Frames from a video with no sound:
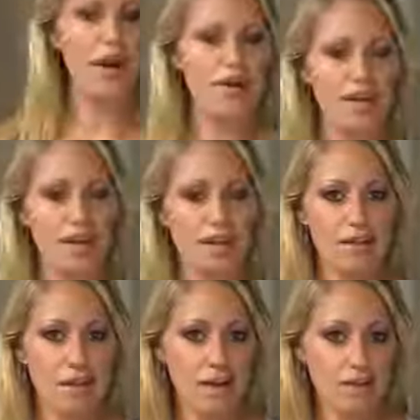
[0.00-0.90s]
Okay, now
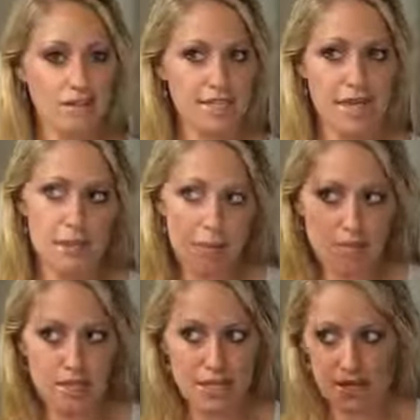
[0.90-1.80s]
that my hair is damp, I'm
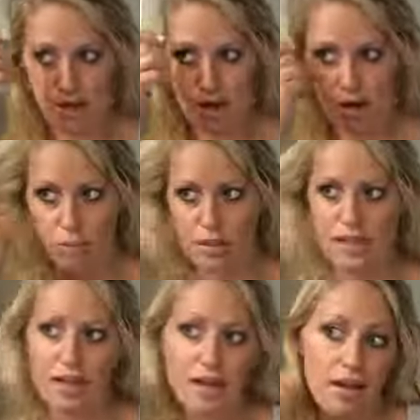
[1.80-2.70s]
going to take a comb and
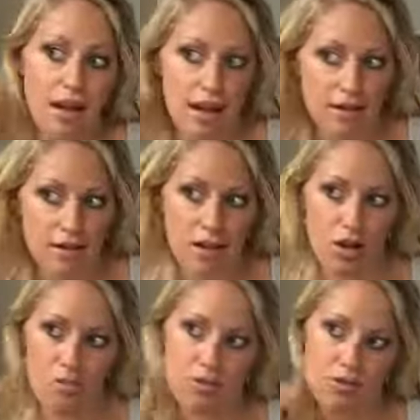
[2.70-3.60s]
take um,
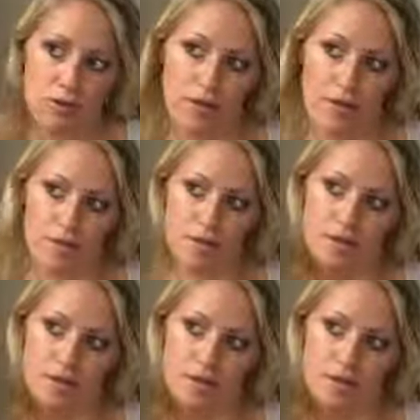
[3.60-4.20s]
comb through it